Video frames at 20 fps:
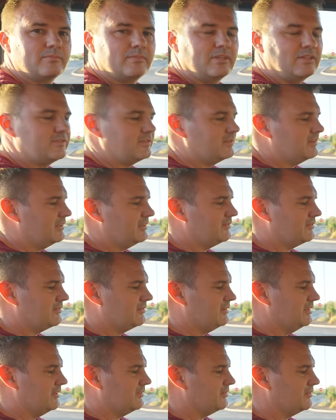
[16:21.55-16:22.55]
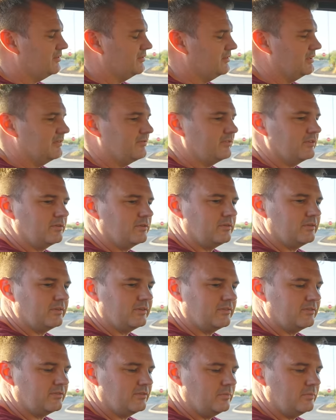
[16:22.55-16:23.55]
It's it's it's too difficult.
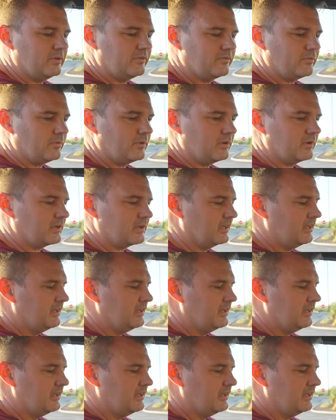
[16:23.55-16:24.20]
It's too much work,